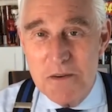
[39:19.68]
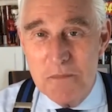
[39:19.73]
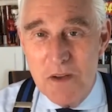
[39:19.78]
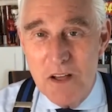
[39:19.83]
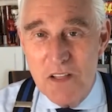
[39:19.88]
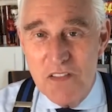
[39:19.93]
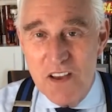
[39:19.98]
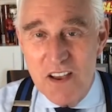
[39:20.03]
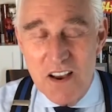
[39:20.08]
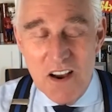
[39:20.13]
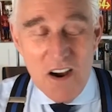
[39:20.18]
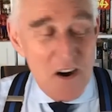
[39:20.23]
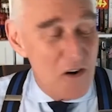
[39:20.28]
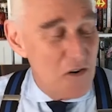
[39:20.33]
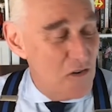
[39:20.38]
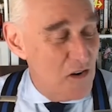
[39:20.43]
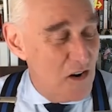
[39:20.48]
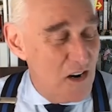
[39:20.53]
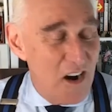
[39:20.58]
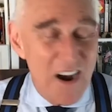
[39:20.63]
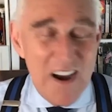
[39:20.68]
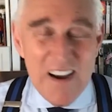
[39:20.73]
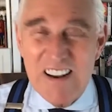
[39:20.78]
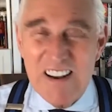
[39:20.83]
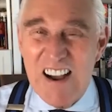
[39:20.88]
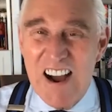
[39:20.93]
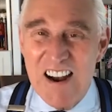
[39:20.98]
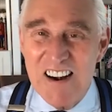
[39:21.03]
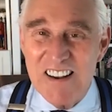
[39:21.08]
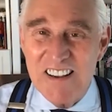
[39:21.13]
They are
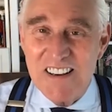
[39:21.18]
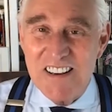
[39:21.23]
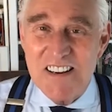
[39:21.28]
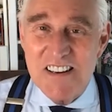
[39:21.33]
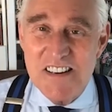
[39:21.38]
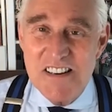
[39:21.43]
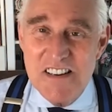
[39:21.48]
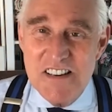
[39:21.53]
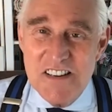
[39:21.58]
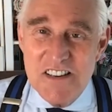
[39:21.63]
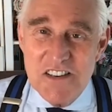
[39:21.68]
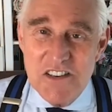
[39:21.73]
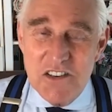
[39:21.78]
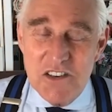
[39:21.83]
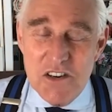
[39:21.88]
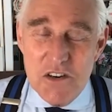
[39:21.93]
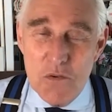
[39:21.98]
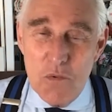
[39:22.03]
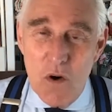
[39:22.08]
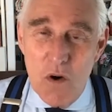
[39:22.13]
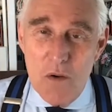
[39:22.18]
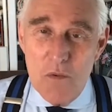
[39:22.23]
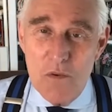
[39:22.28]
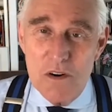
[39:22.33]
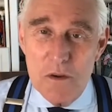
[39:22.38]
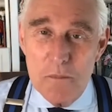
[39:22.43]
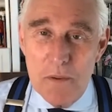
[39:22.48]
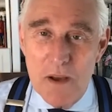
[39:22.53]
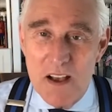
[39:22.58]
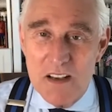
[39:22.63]
iconic. You're going to want one
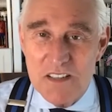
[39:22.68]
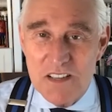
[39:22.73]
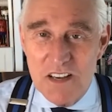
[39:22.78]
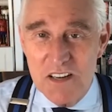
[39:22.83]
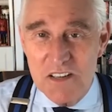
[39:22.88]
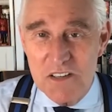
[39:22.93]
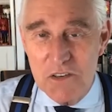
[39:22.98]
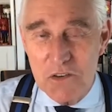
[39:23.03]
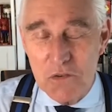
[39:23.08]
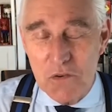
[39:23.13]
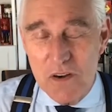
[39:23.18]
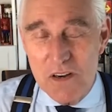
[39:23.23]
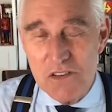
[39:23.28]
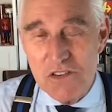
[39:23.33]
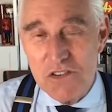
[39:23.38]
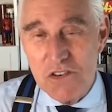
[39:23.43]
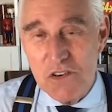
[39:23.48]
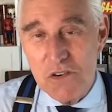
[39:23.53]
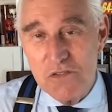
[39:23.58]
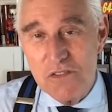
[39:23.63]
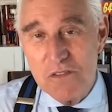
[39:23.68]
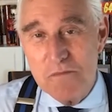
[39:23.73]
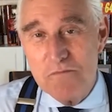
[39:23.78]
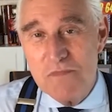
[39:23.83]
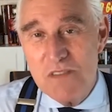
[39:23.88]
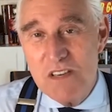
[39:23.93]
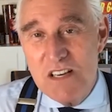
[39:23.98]
to pass on to your grandchildren.